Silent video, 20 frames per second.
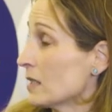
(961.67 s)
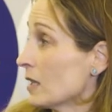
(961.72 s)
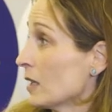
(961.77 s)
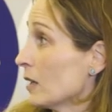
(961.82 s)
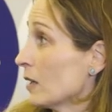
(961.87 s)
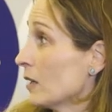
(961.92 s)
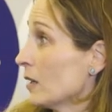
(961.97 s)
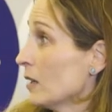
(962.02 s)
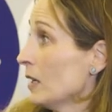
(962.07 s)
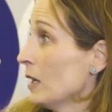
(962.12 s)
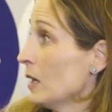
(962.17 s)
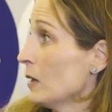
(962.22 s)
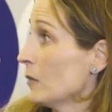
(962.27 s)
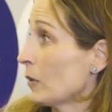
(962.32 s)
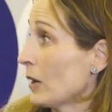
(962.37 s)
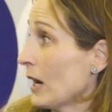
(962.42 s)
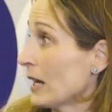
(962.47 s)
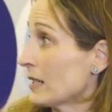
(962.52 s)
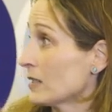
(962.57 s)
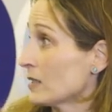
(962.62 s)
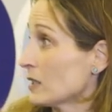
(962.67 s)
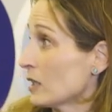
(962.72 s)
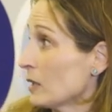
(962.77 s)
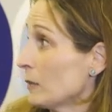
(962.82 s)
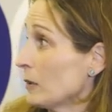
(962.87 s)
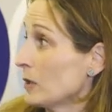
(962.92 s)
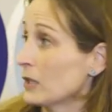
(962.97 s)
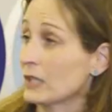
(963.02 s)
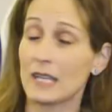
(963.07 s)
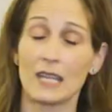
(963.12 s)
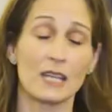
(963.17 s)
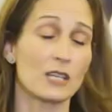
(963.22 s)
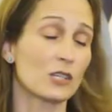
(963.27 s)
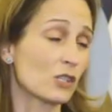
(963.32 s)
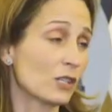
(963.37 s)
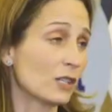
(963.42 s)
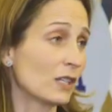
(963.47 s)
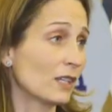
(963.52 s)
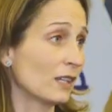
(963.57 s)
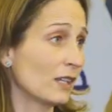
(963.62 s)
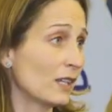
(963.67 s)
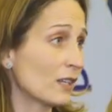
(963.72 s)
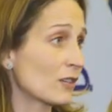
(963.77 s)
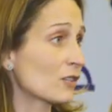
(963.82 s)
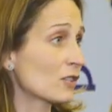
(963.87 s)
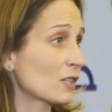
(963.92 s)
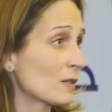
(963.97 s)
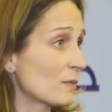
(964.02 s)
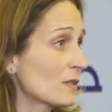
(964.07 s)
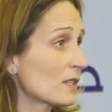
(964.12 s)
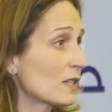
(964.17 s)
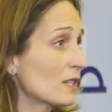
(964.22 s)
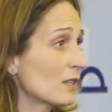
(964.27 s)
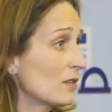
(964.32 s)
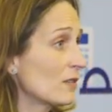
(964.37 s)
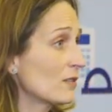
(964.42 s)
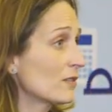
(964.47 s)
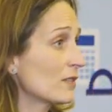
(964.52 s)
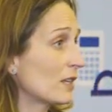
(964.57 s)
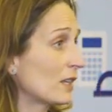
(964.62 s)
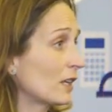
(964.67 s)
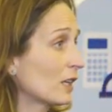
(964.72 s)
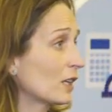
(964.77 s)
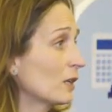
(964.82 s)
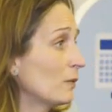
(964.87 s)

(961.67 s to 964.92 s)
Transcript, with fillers: to practice communication and leadership skills in a